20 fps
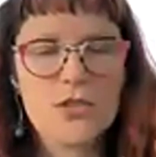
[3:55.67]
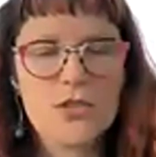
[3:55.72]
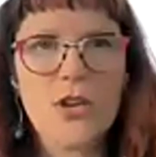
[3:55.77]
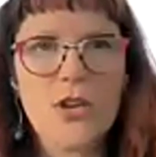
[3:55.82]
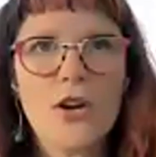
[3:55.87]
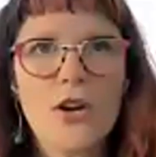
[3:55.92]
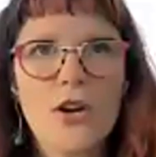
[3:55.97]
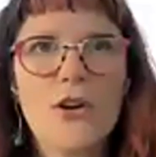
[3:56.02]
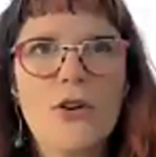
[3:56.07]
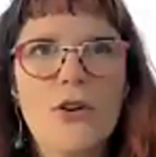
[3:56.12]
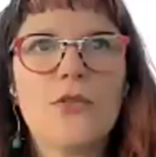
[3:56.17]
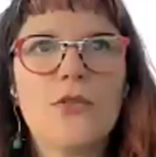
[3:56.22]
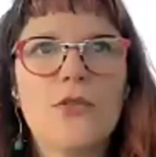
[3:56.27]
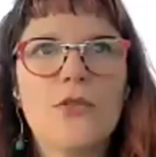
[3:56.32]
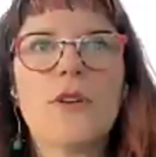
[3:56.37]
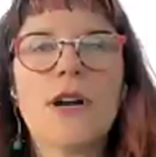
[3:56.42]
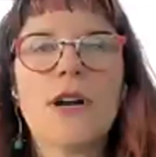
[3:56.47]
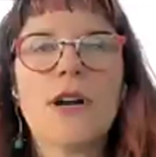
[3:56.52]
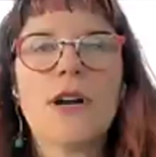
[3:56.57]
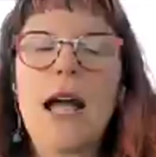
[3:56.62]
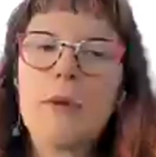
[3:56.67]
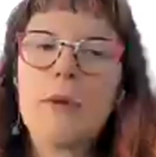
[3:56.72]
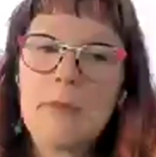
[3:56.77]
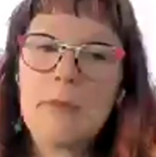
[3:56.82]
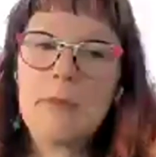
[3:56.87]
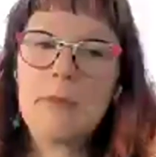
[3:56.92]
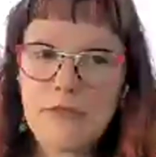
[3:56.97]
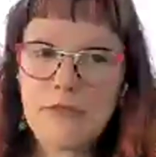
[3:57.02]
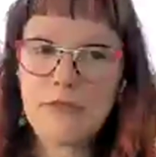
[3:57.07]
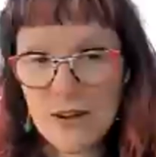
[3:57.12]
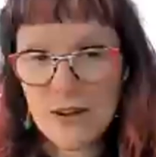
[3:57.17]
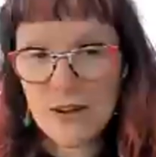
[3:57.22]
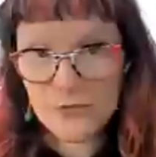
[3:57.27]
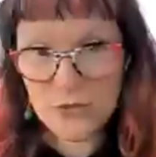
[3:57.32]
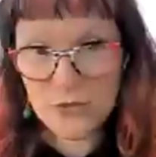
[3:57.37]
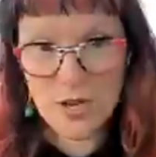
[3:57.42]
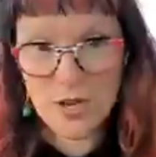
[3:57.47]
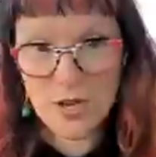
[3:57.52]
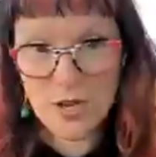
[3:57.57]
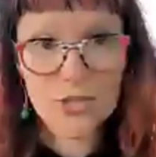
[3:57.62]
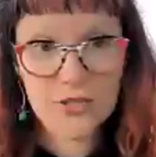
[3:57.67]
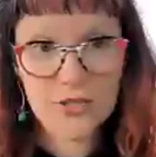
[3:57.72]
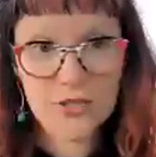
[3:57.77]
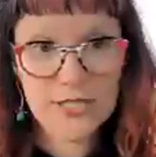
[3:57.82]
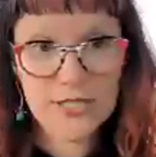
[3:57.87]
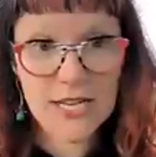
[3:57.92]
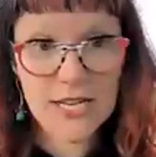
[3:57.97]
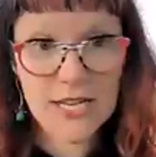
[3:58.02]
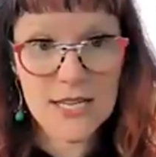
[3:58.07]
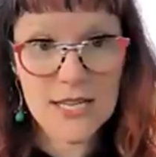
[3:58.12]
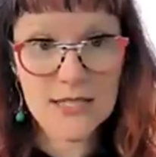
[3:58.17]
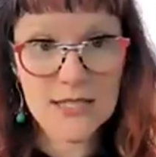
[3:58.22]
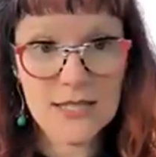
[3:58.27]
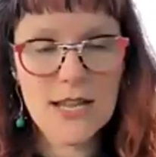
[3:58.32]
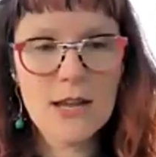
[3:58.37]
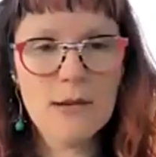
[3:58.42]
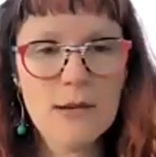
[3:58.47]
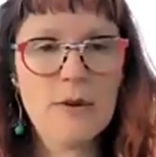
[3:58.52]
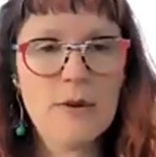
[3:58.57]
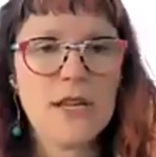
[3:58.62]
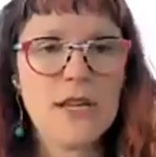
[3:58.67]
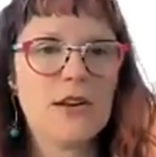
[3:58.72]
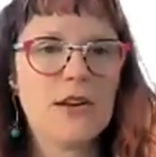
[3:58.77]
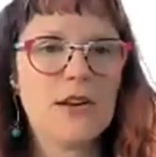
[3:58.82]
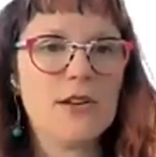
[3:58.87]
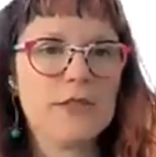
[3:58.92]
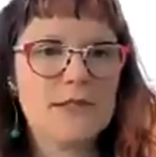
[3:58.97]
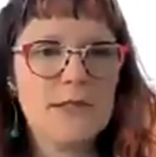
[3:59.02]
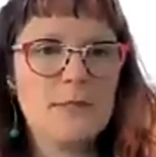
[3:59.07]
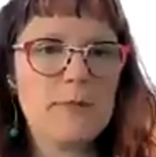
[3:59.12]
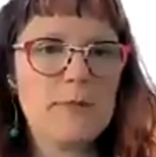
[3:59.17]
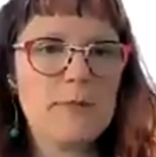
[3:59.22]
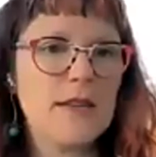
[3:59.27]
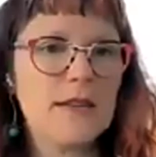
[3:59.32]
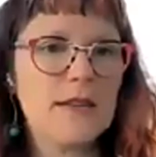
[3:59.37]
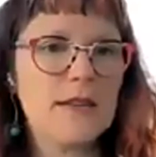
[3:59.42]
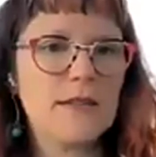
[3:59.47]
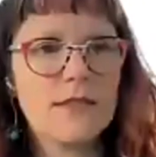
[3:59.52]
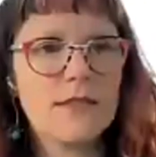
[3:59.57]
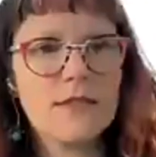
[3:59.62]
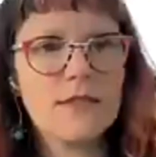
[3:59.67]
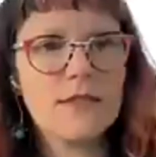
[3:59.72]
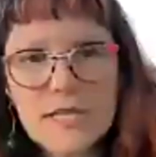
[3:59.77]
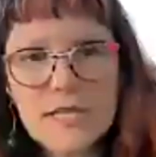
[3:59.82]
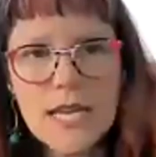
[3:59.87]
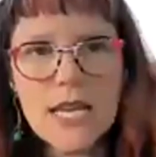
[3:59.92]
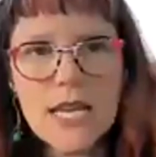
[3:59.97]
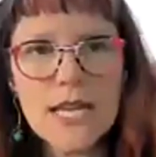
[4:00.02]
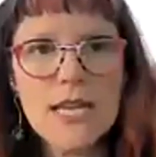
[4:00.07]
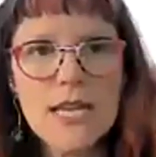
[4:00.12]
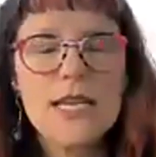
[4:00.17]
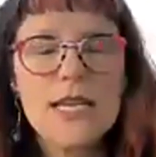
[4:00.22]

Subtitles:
So I'm a big fan of doing 100 days, but it could also be 30